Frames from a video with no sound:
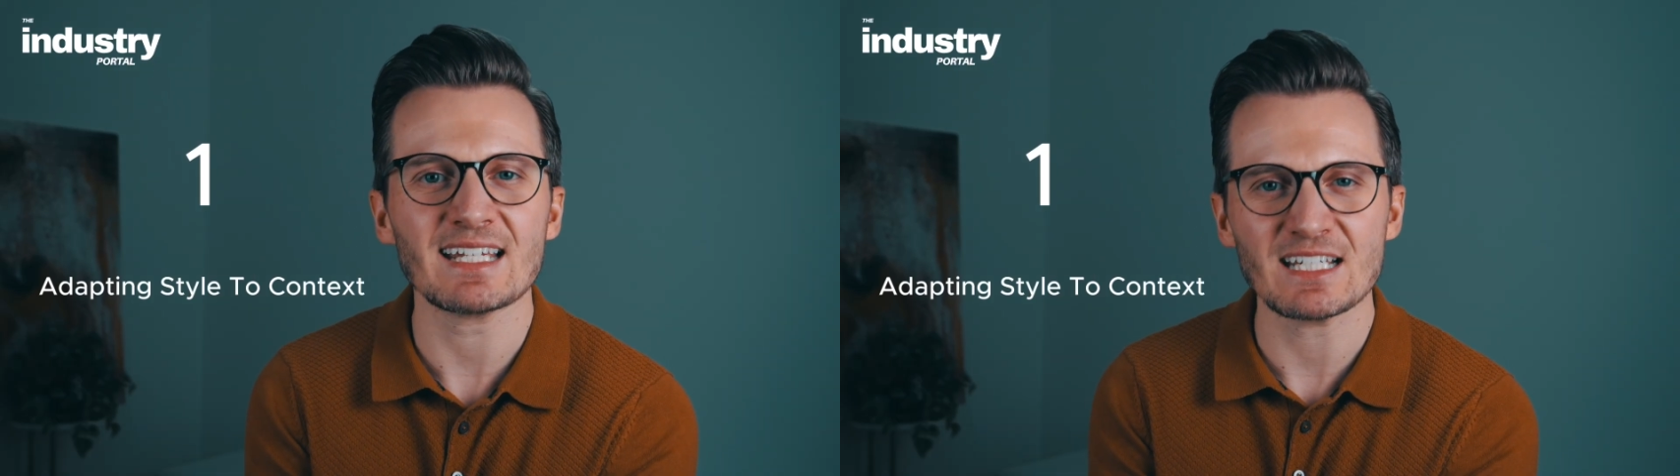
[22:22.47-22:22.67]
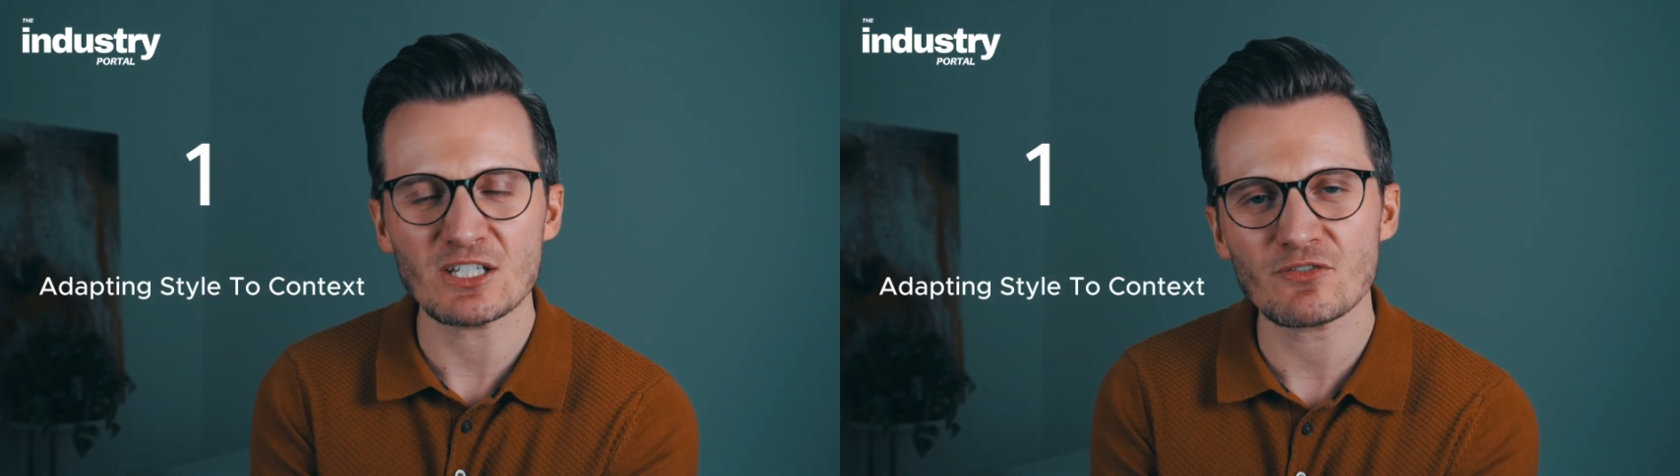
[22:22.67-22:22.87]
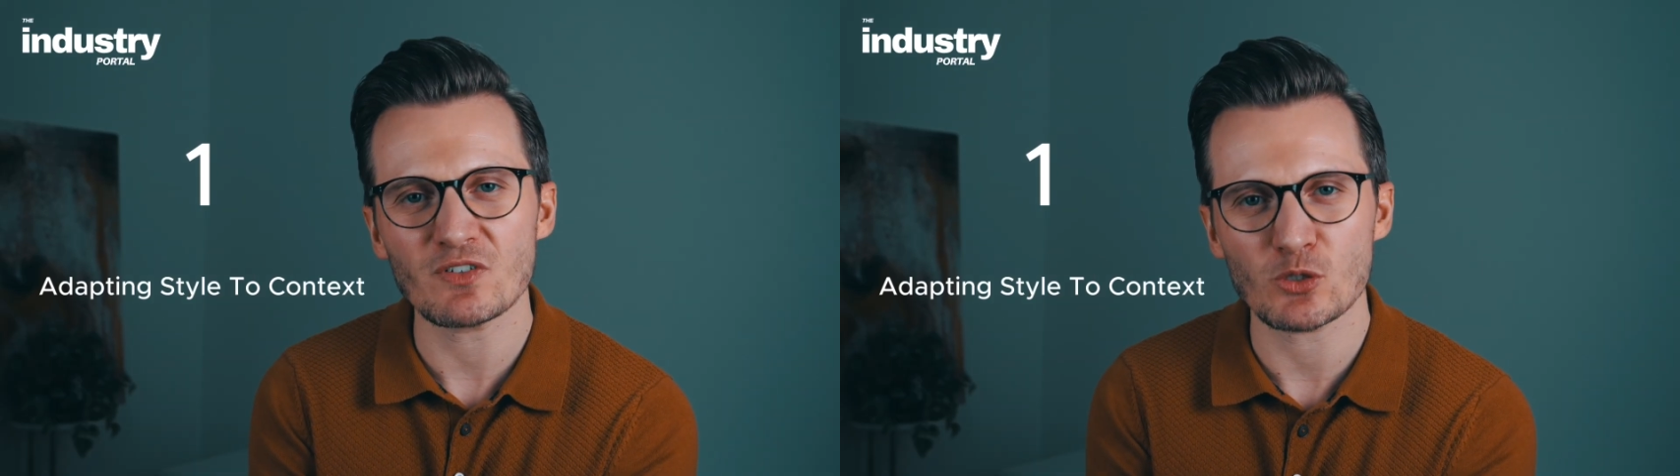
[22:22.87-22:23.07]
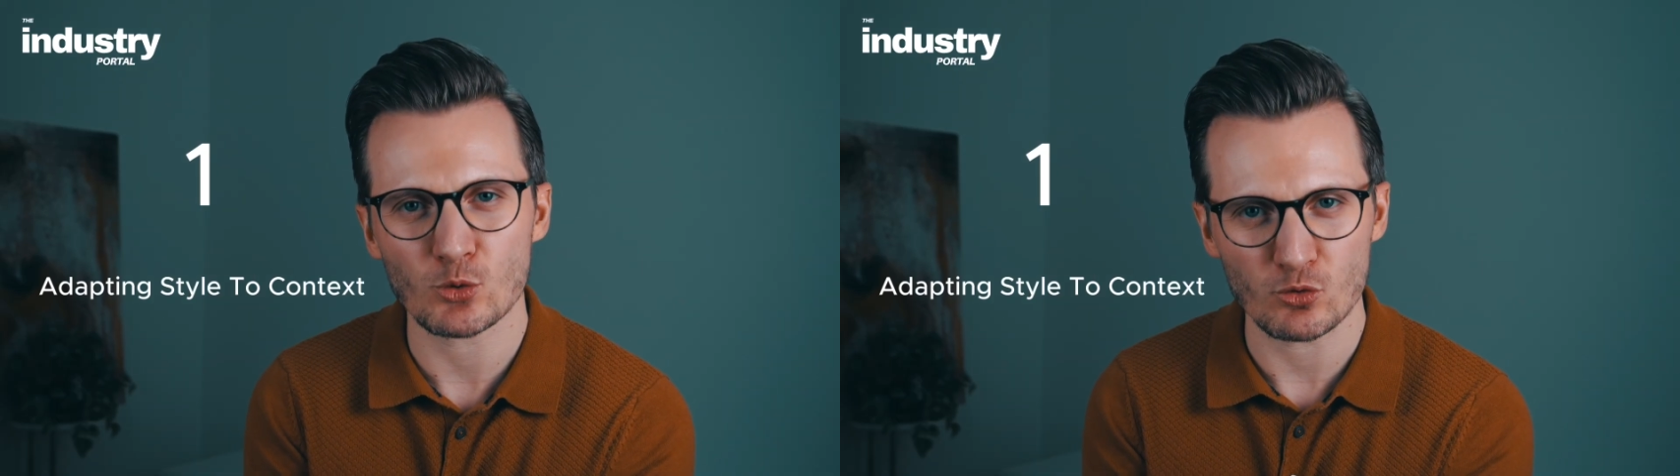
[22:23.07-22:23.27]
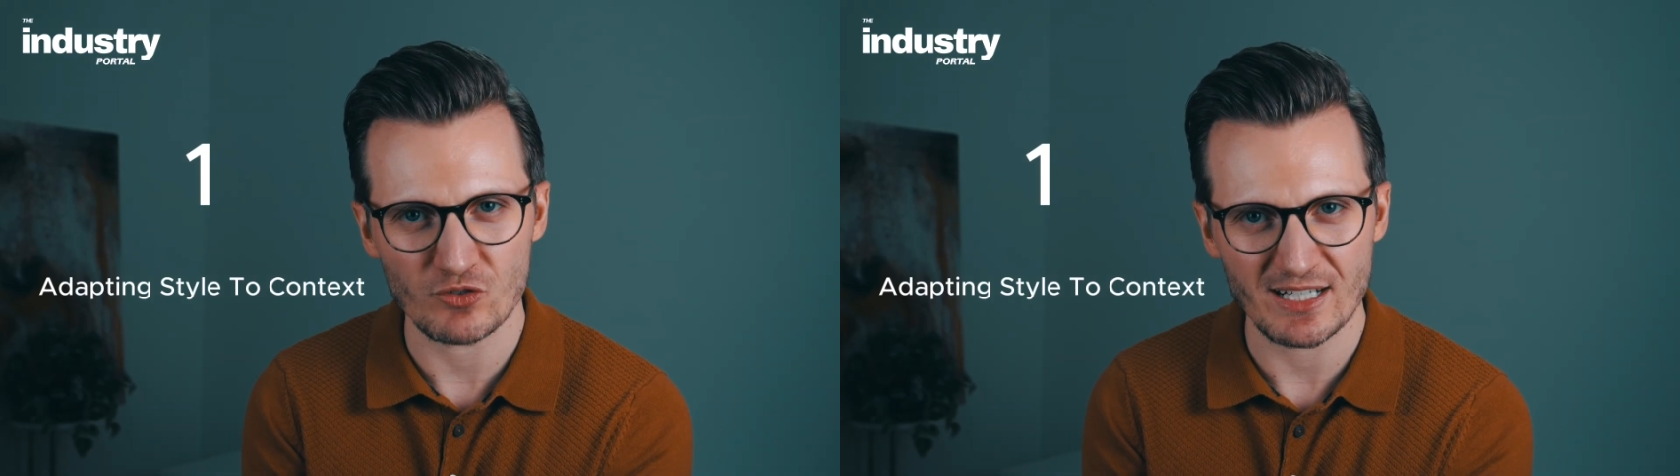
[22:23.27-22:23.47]

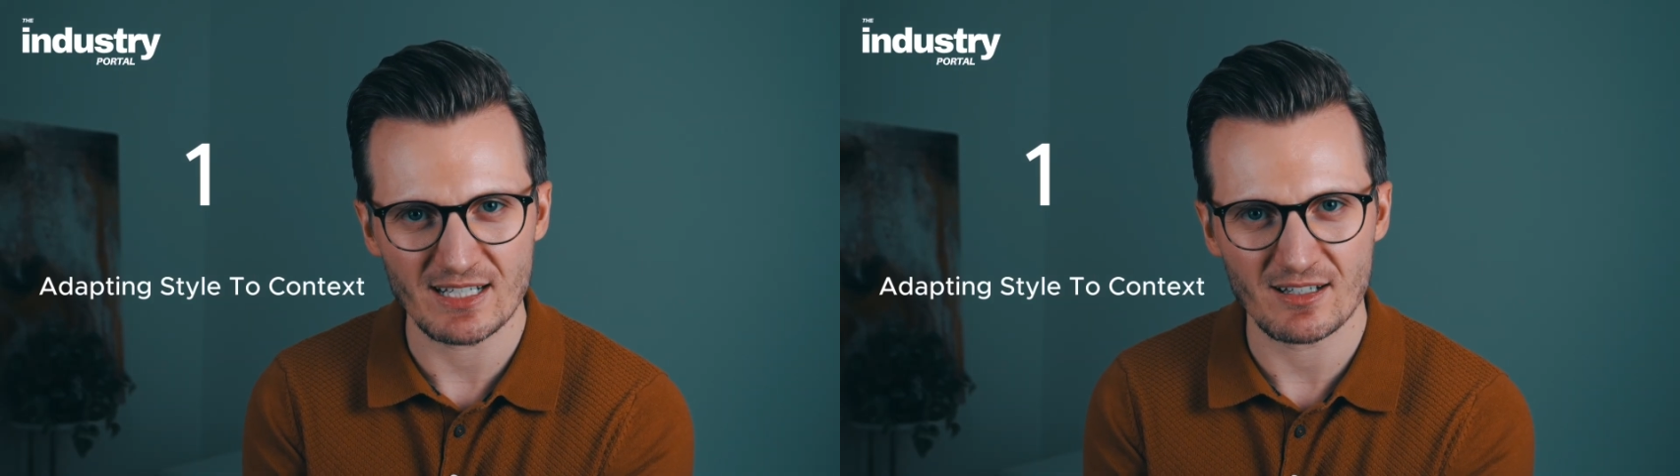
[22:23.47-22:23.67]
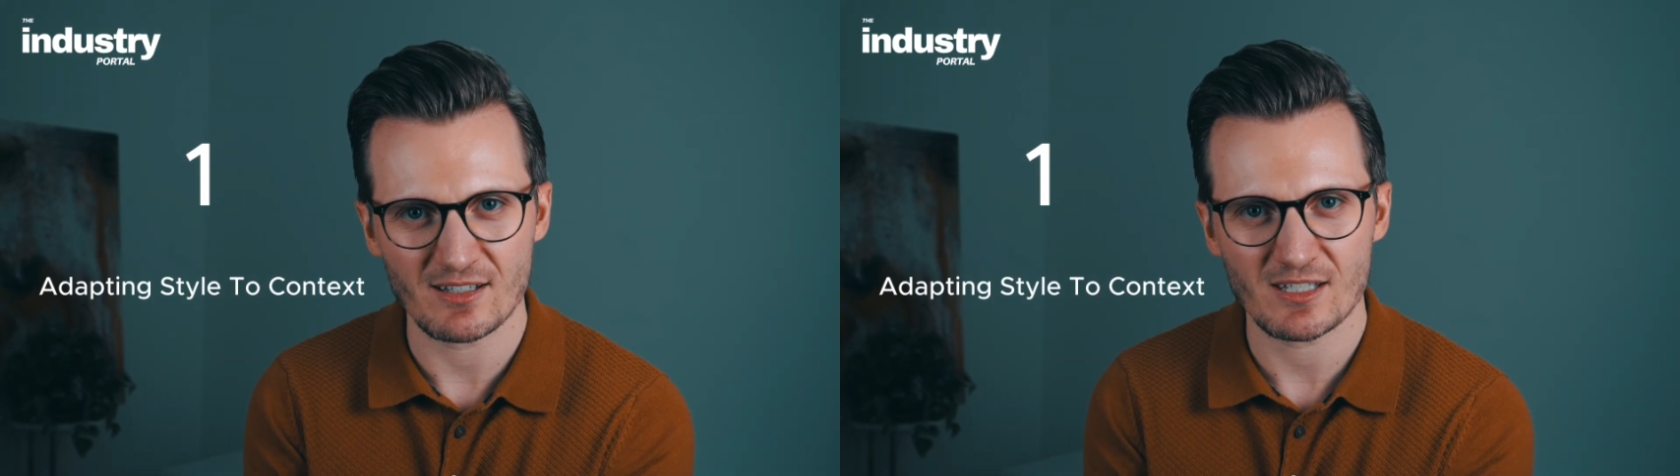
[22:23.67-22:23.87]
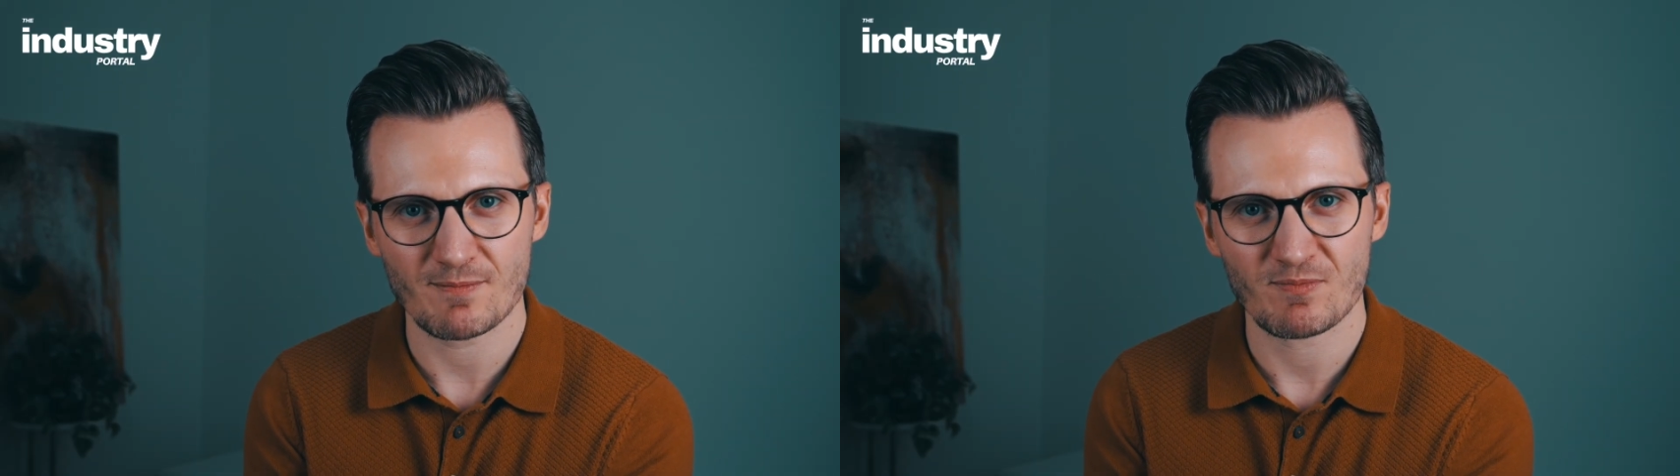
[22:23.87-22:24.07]
individual readiness.